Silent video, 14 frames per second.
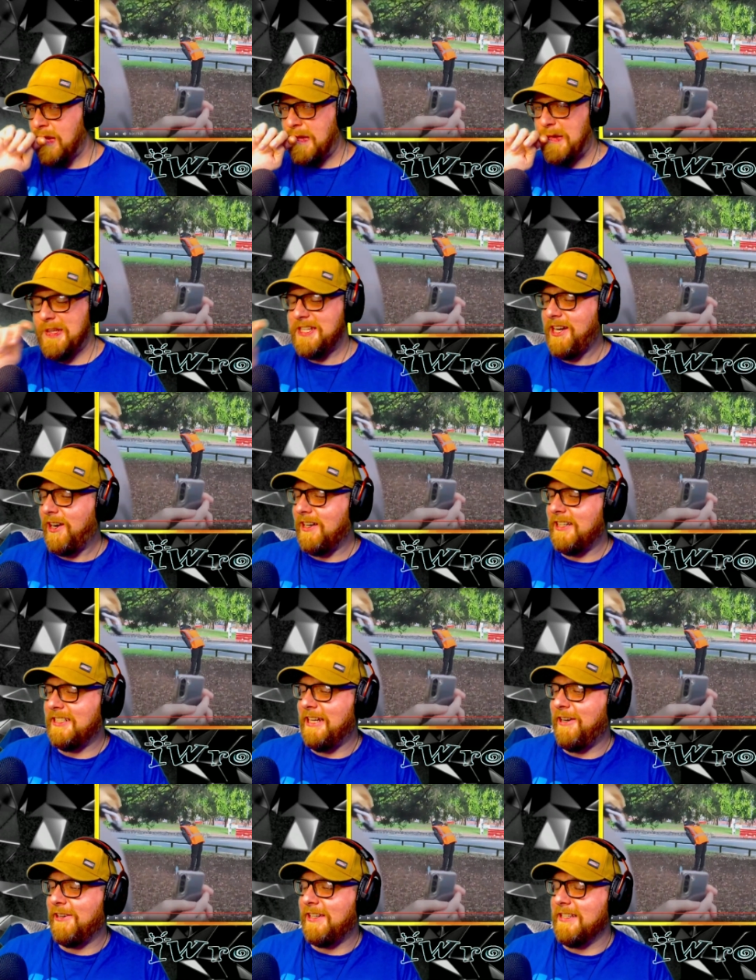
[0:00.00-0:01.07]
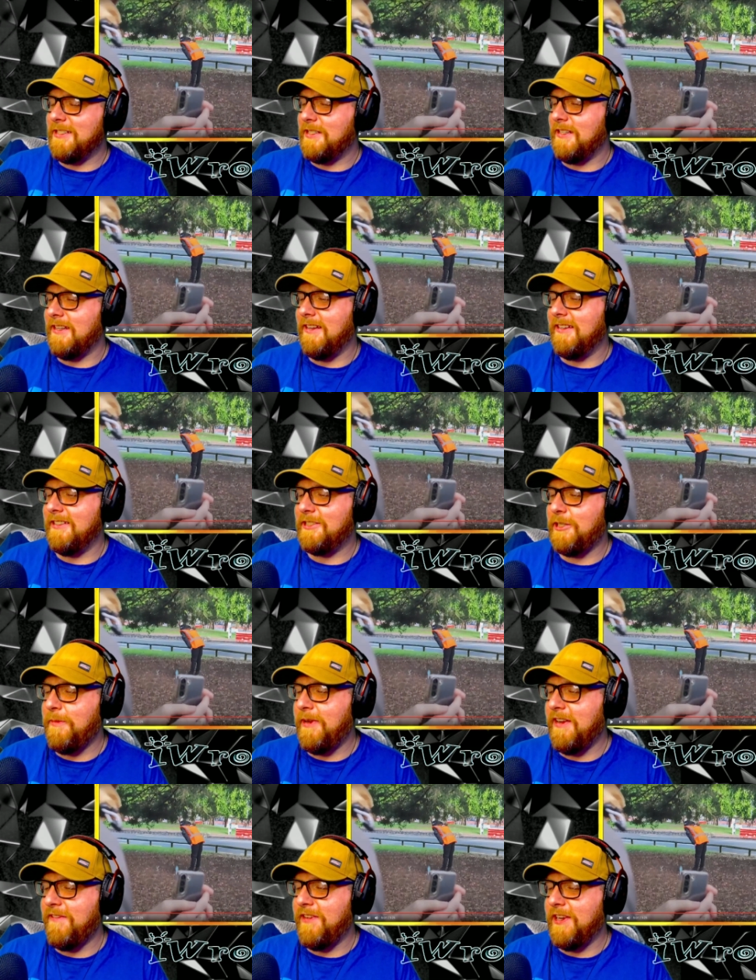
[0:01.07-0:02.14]
It's hard to tell because so
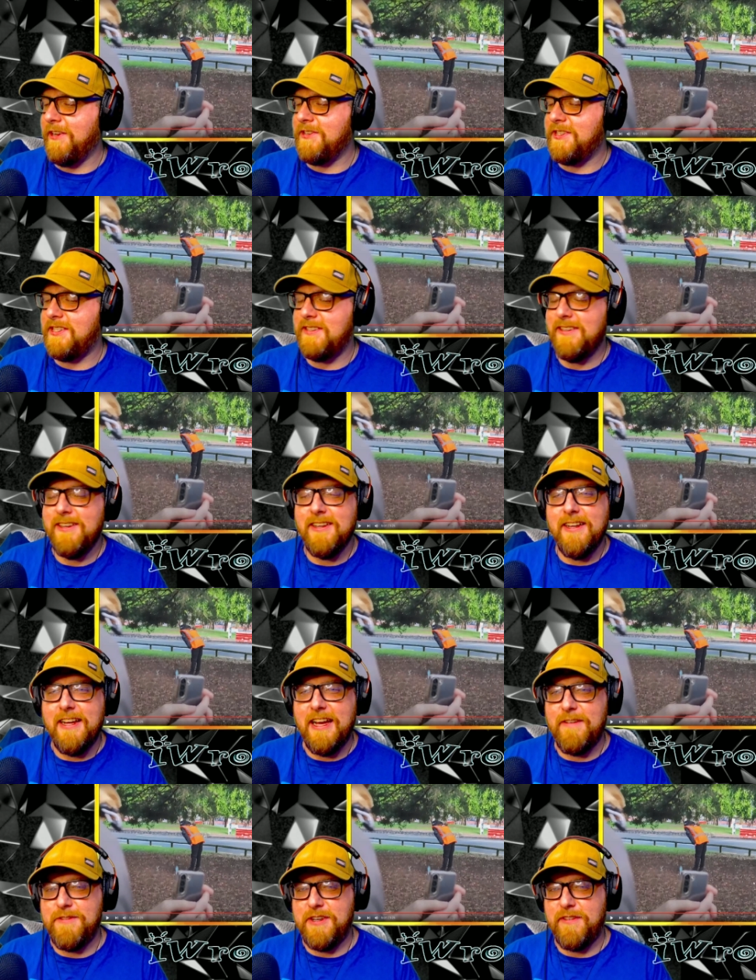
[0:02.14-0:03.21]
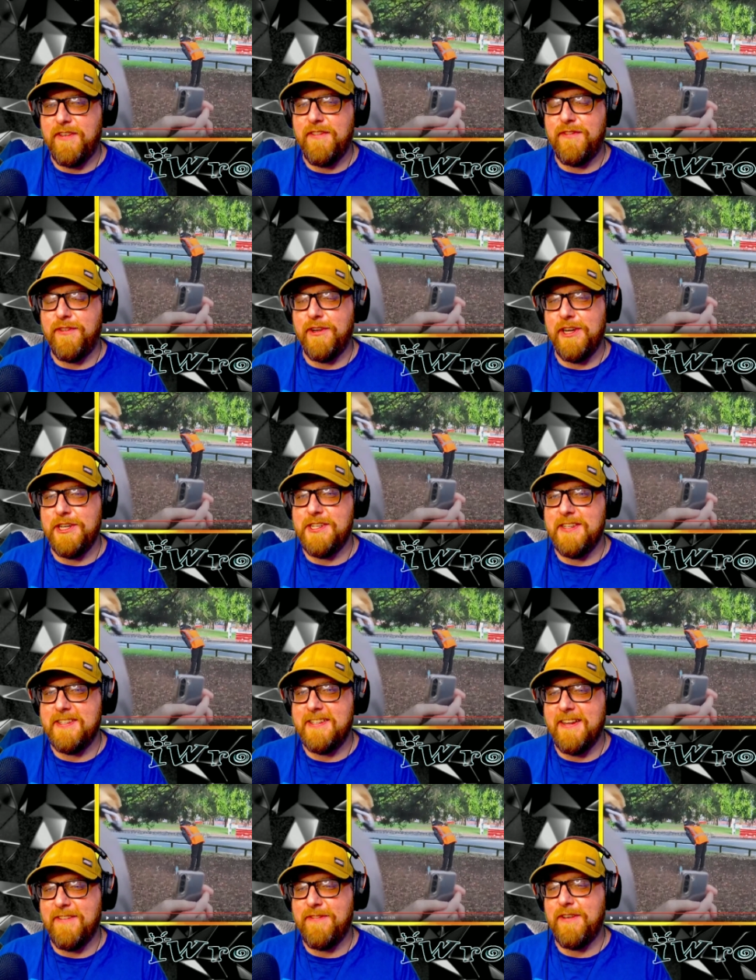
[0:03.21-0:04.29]
many videos have different footage and
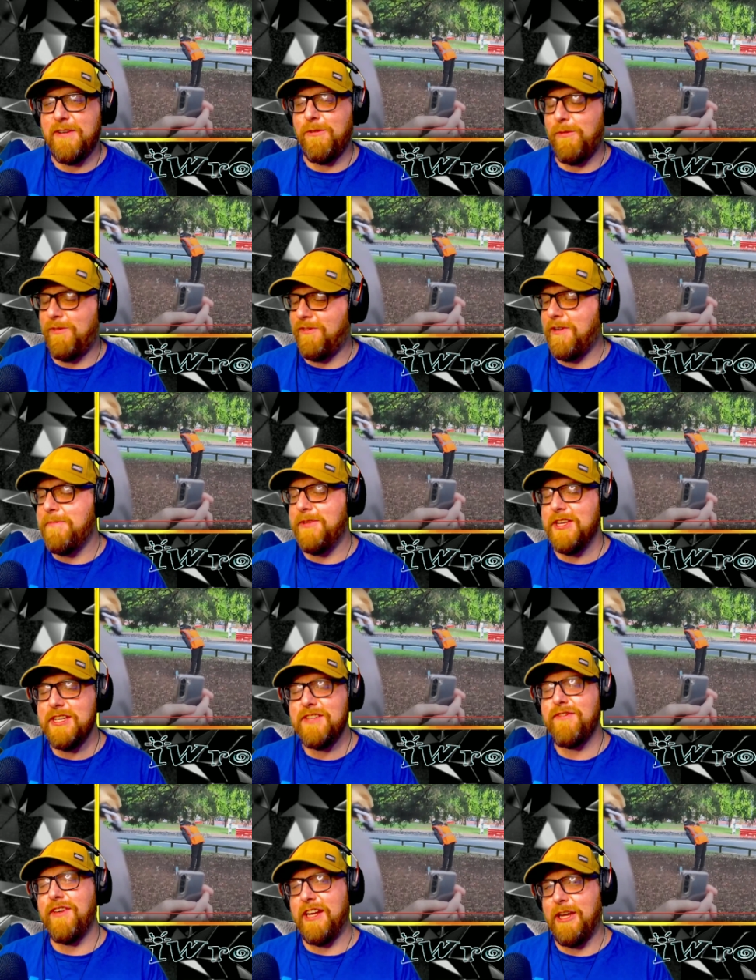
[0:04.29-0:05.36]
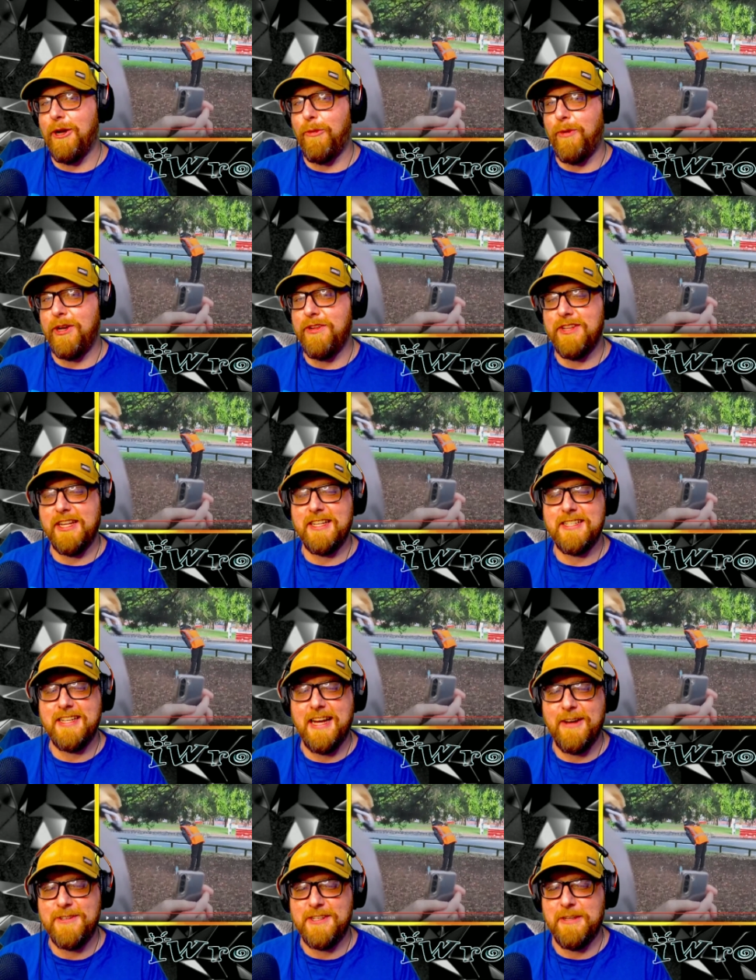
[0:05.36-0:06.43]
stuff. From this video, what do you think
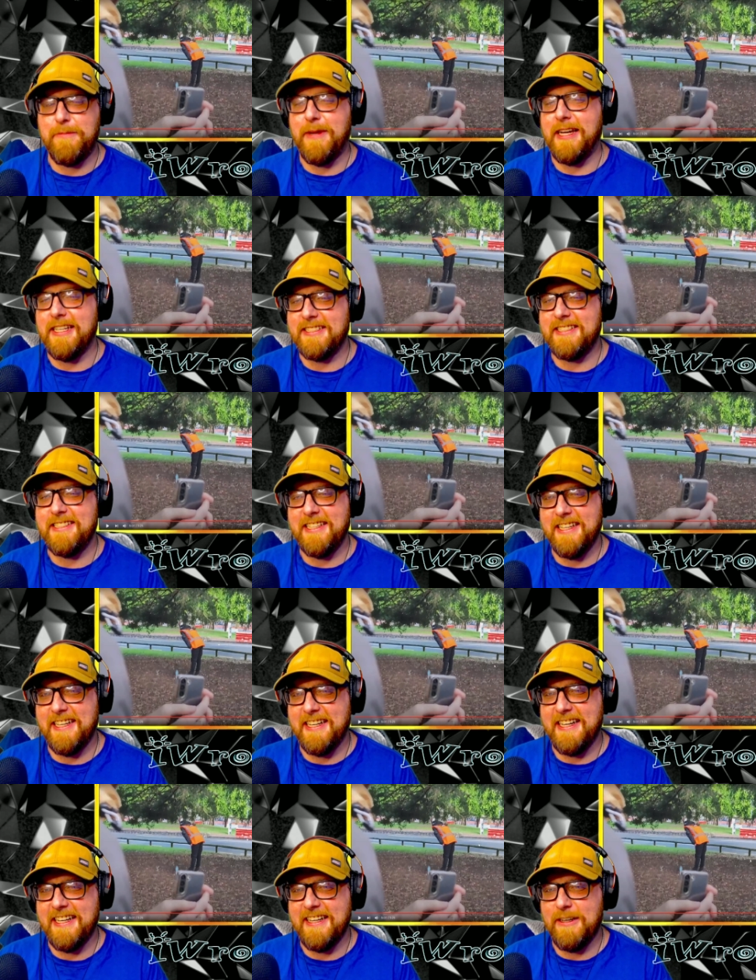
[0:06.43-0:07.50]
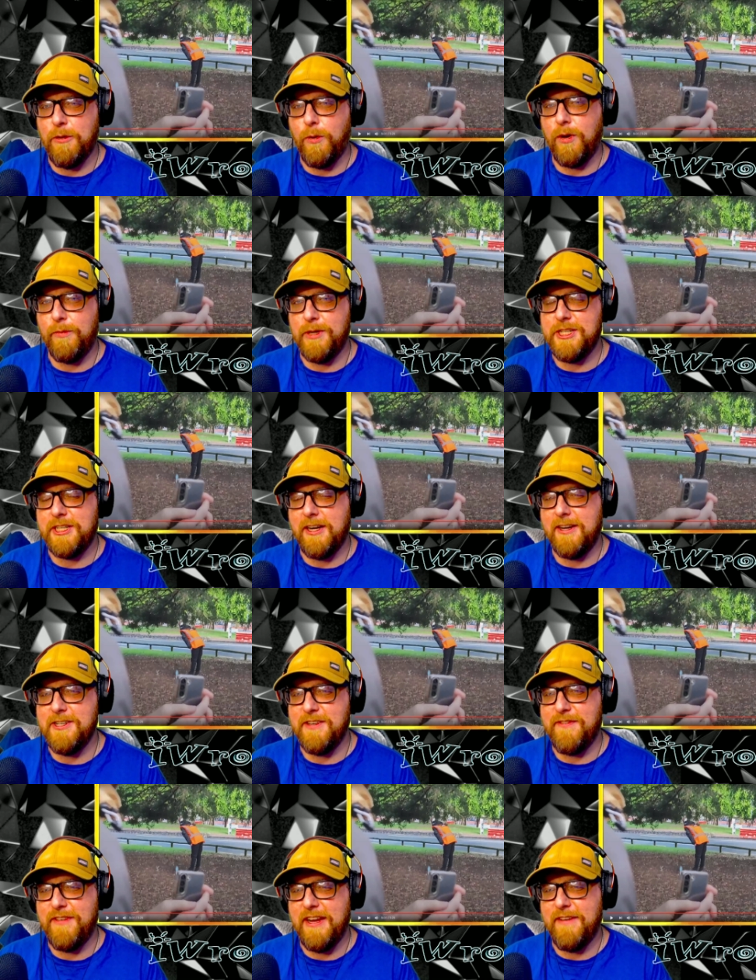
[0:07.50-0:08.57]
sounds the best? Or which car is
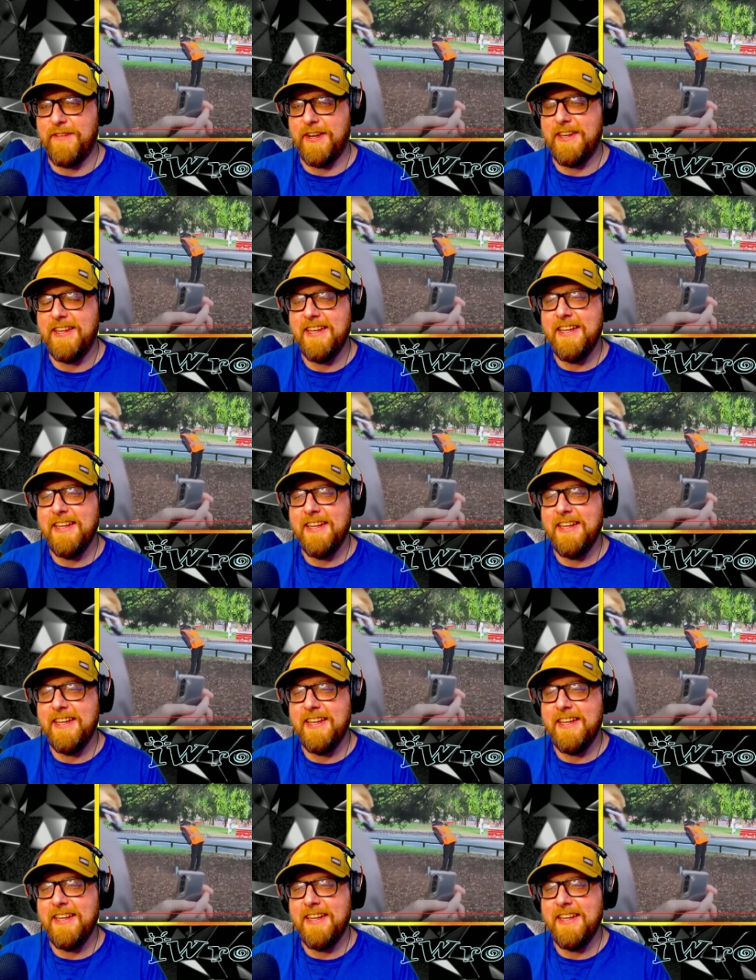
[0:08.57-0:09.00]
your favorite?